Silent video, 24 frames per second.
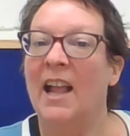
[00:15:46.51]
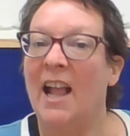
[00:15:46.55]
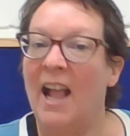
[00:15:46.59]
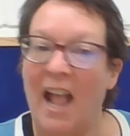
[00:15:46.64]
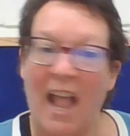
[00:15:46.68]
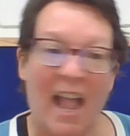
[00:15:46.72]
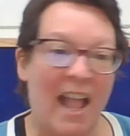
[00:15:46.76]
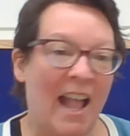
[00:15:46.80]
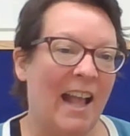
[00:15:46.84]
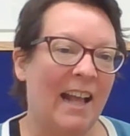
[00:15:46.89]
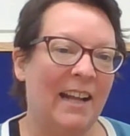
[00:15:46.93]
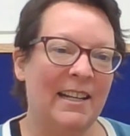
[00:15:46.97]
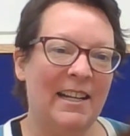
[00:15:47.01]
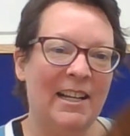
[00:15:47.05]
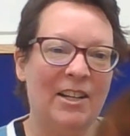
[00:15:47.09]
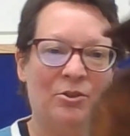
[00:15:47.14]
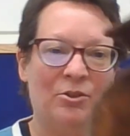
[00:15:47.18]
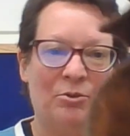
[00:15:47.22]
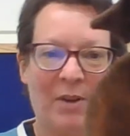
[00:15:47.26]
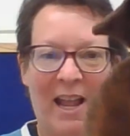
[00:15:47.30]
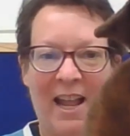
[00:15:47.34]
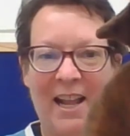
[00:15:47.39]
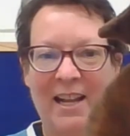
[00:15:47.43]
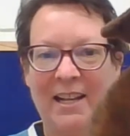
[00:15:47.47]
and he
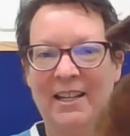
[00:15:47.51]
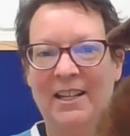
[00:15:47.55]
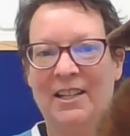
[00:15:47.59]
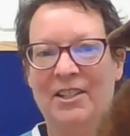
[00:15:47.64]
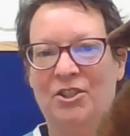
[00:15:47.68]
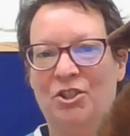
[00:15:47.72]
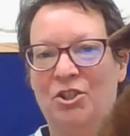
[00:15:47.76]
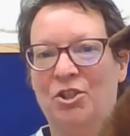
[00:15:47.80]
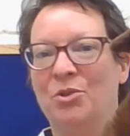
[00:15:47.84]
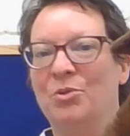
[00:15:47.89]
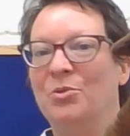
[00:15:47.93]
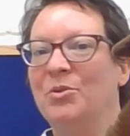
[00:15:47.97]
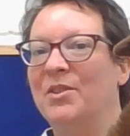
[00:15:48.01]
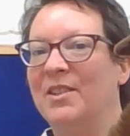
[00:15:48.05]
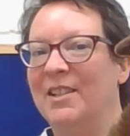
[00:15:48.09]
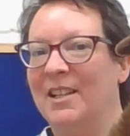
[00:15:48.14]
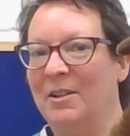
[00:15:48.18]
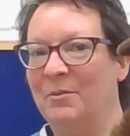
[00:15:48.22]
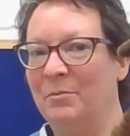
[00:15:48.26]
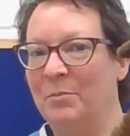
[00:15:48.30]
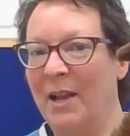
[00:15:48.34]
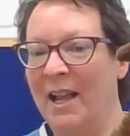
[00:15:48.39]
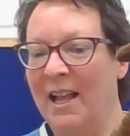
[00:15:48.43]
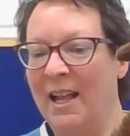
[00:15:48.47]
drank his juice
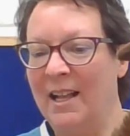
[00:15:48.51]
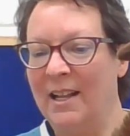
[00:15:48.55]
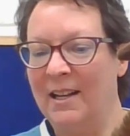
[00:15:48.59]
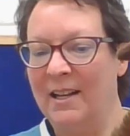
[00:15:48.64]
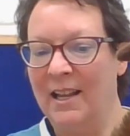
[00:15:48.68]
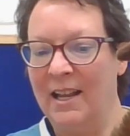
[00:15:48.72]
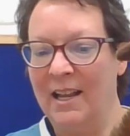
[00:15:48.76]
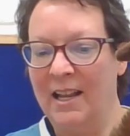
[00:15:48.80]
in bed.